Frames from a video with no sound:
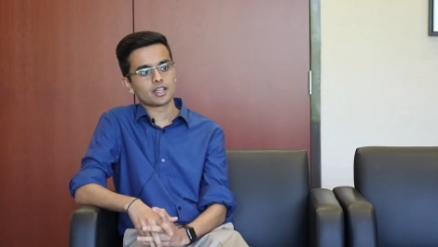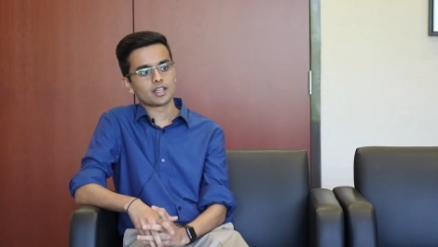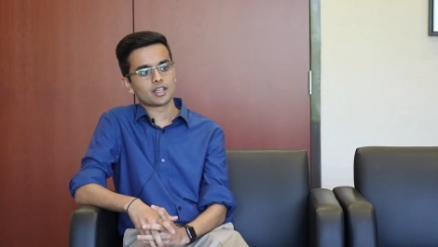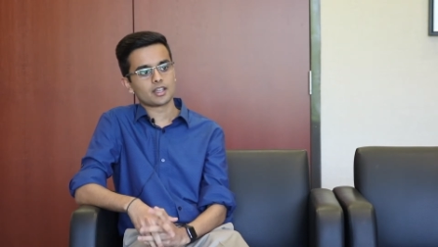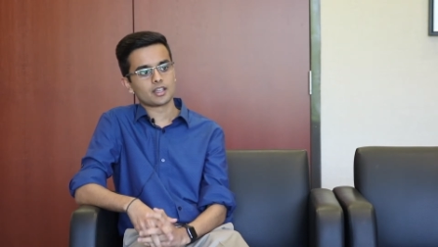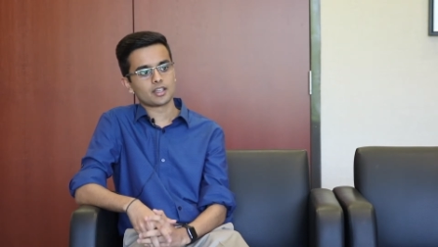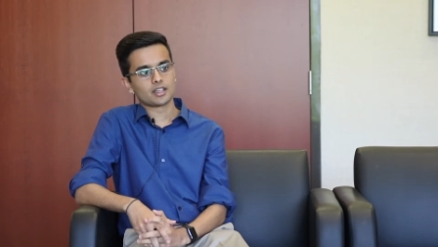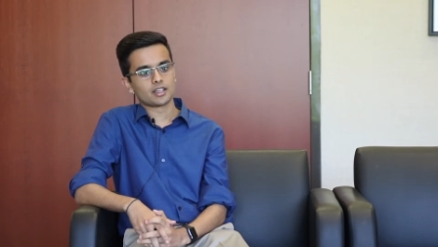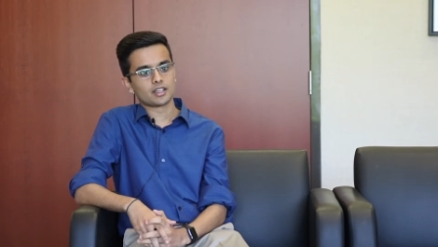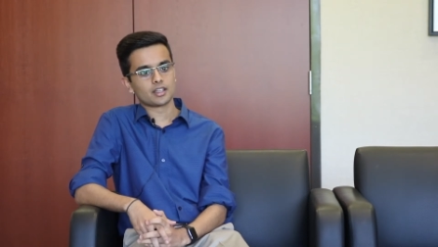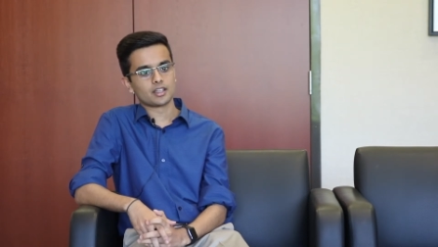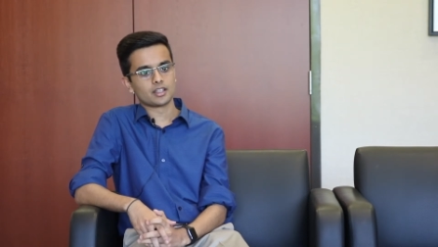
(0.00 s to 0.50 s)

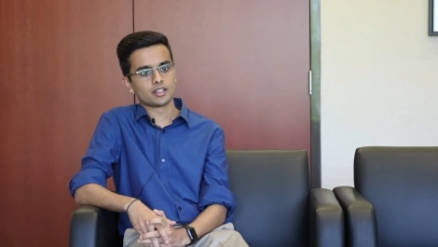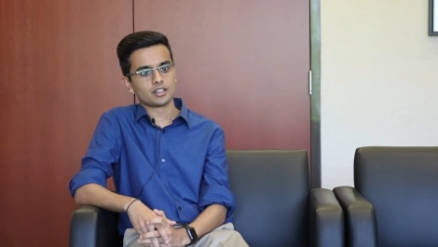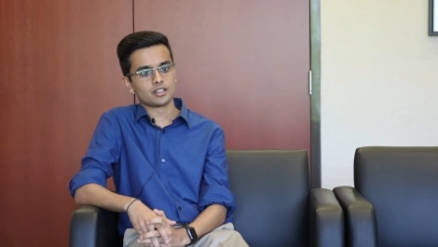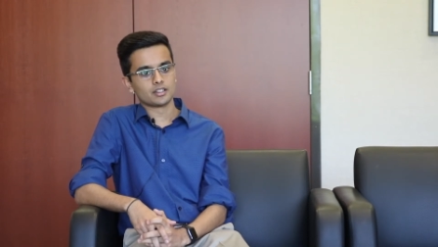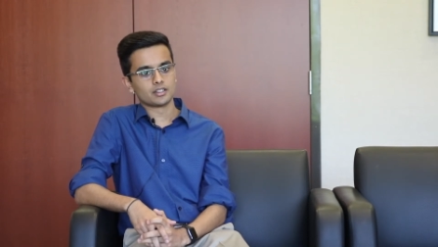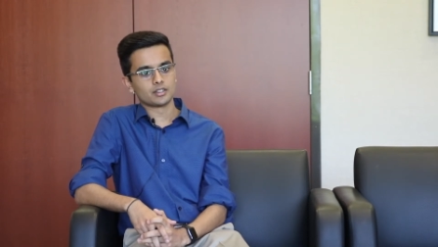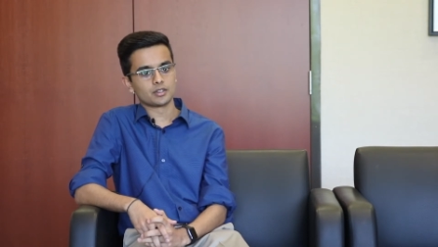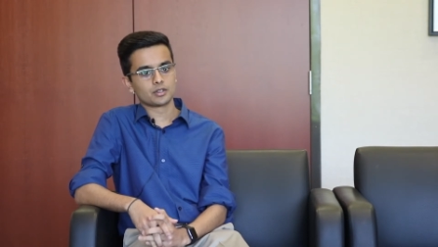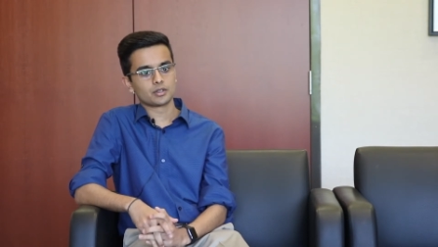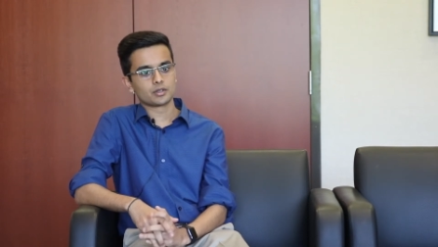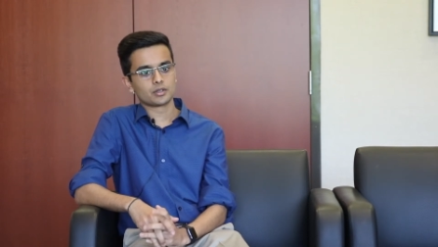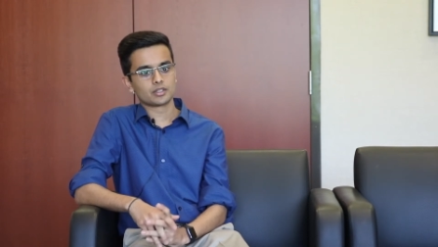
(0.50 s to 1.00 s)

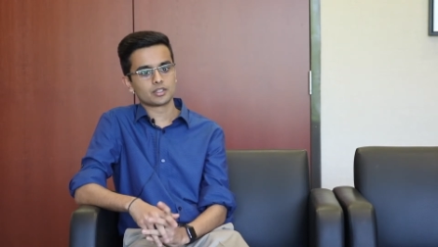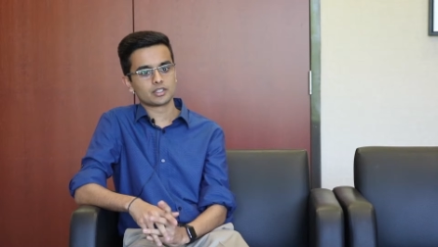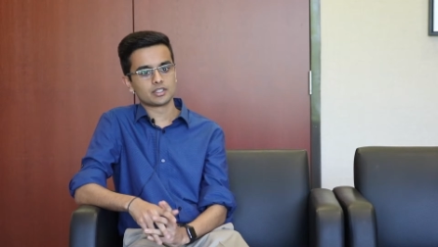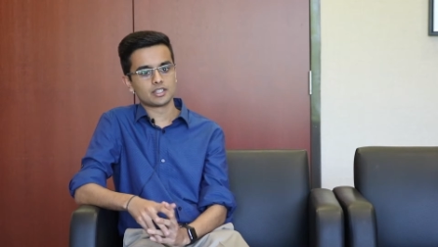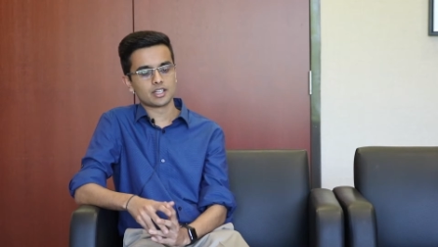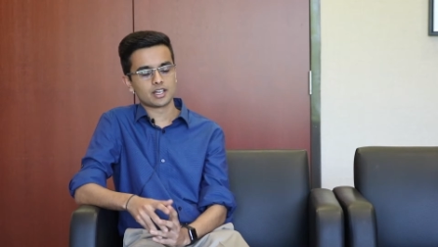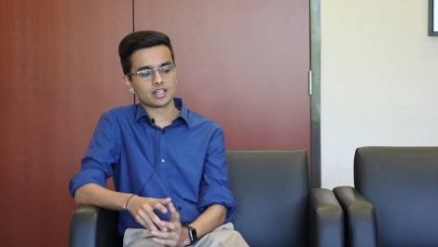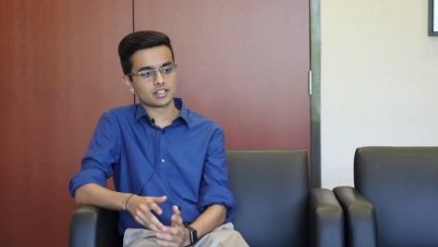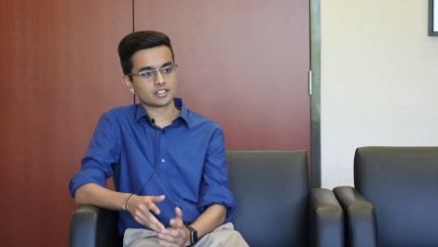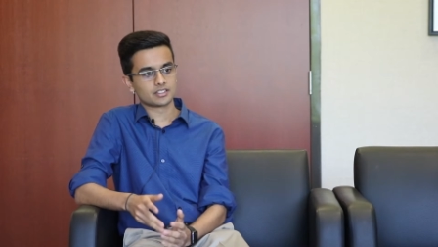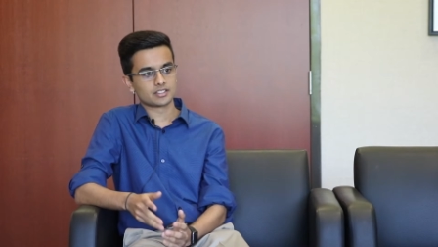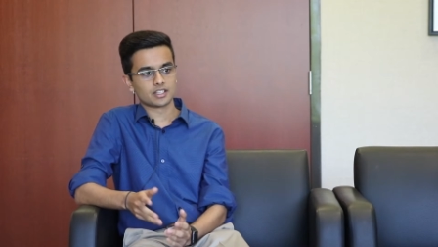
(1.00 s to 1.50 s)
and
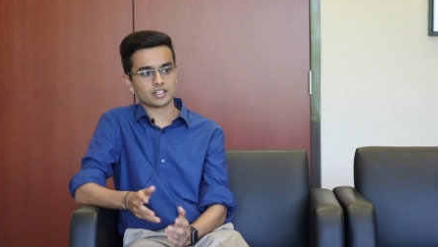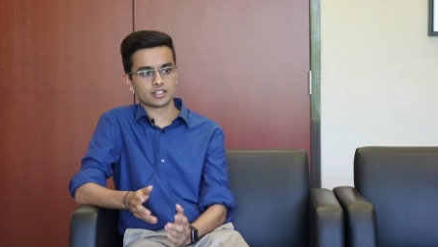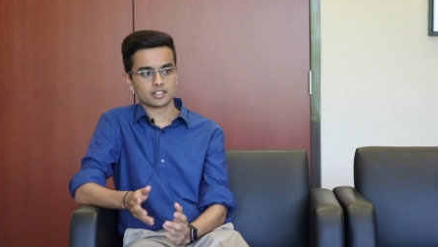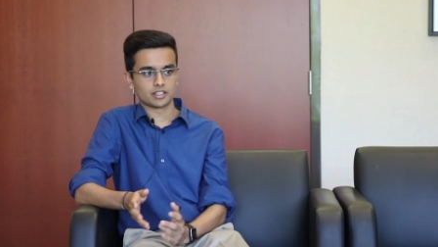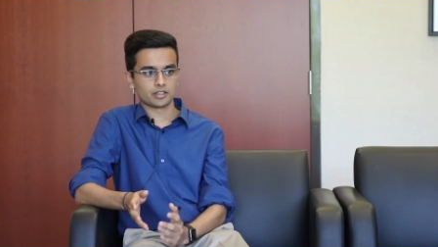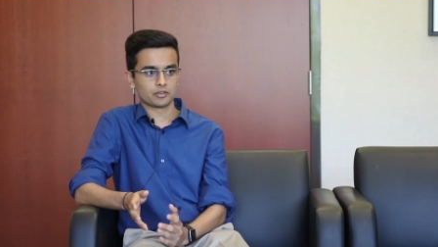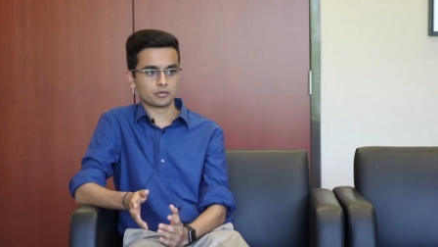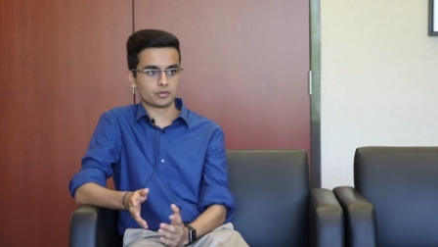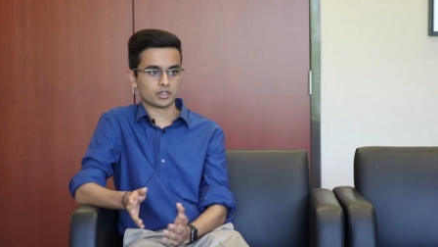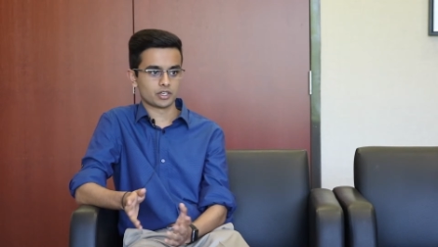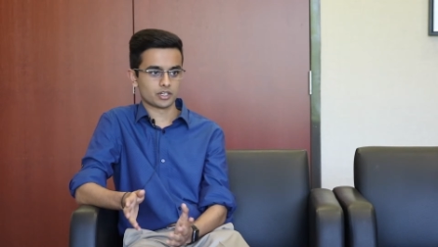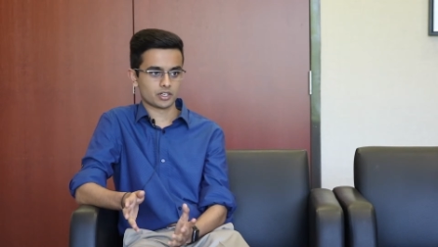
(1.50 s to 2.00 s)
that is i
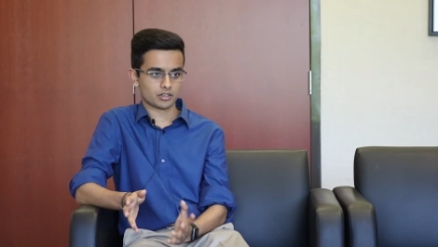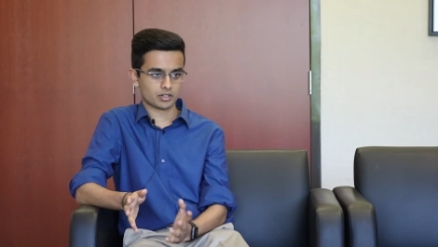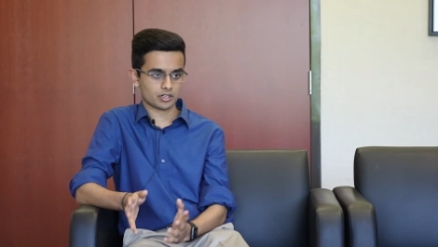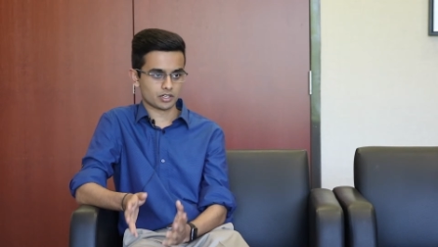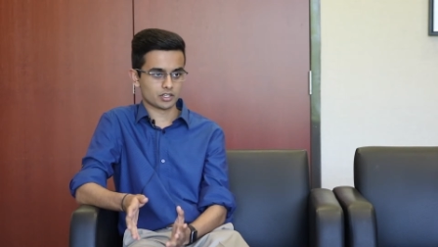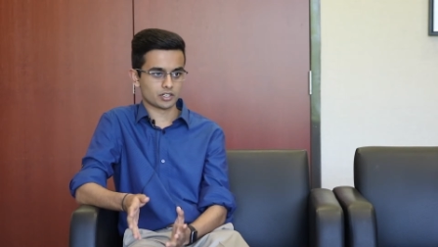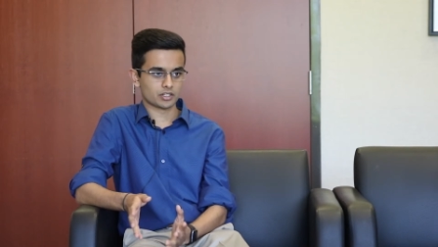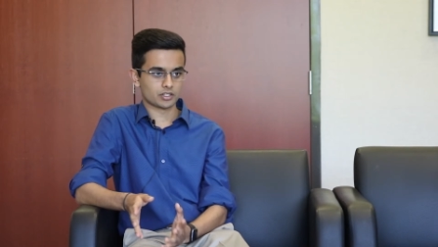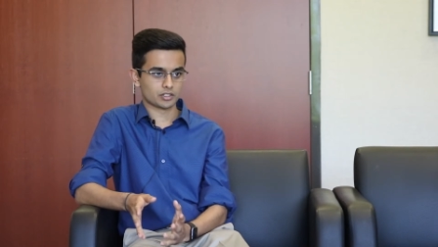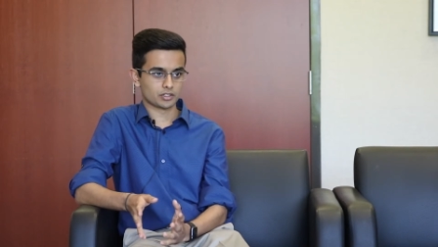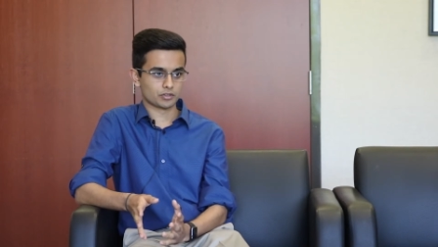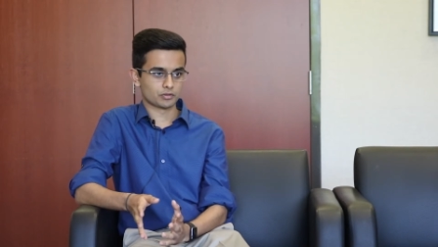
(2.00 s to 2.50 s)
think very
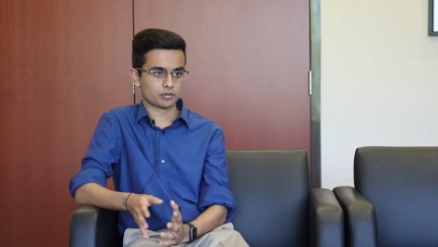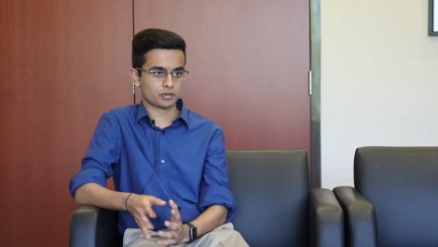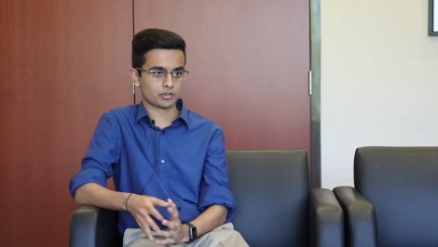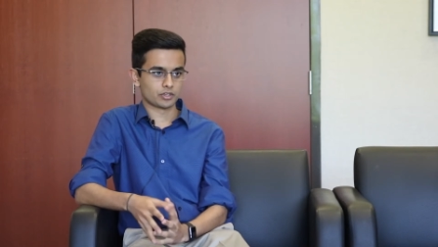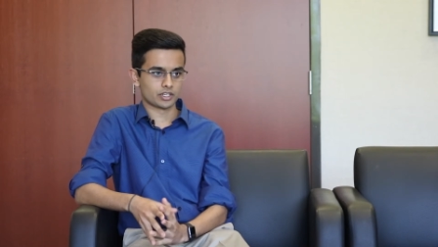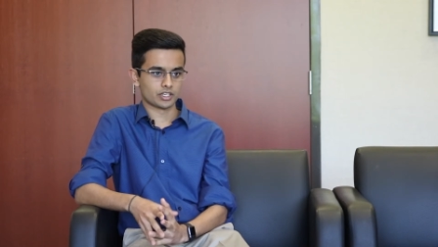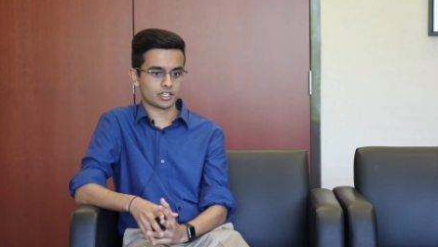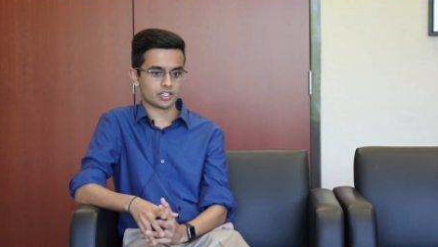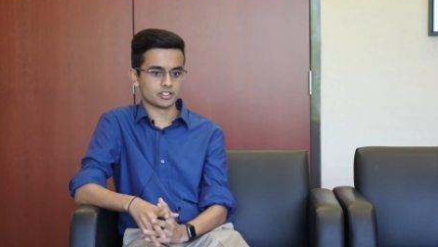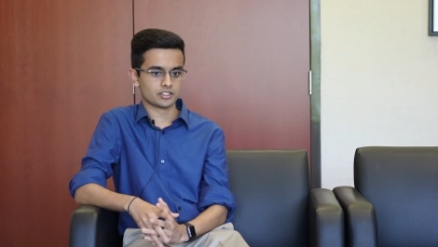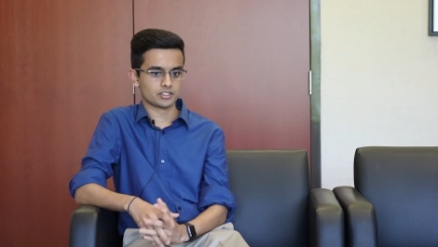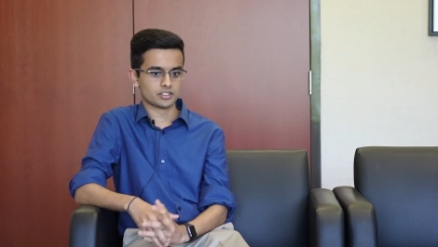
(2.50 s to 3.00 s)
critical
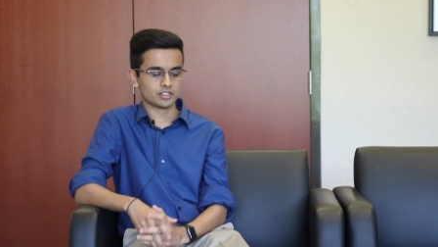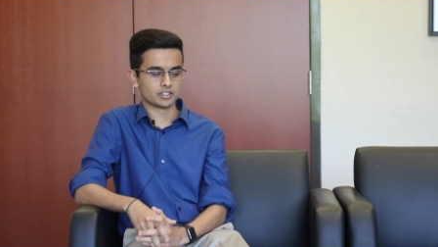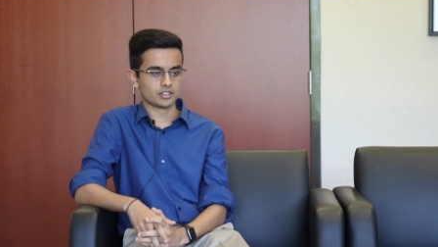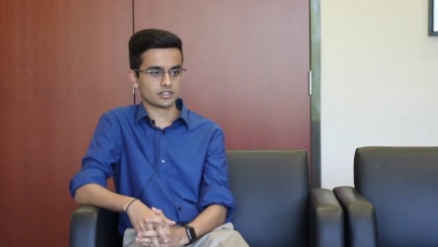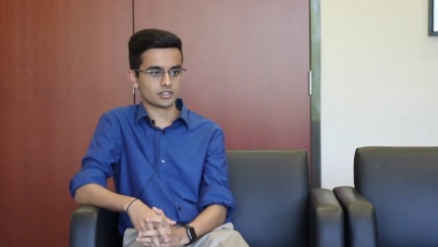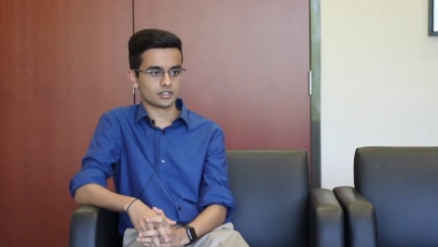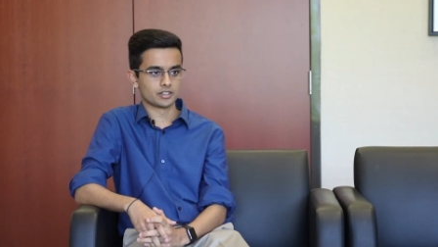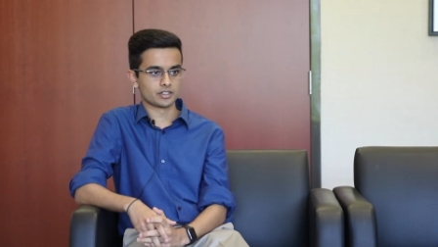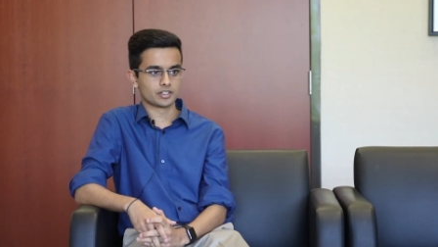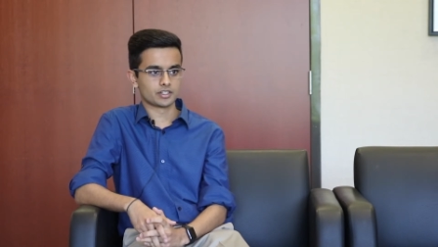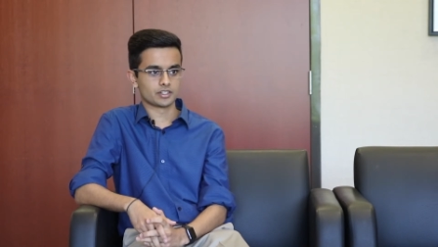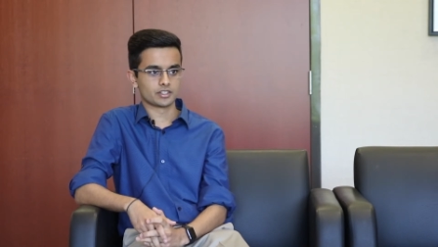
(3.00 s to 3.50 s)
for an
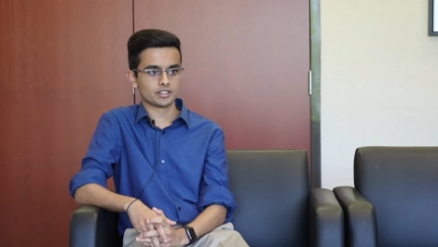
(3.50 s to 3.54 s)
engineer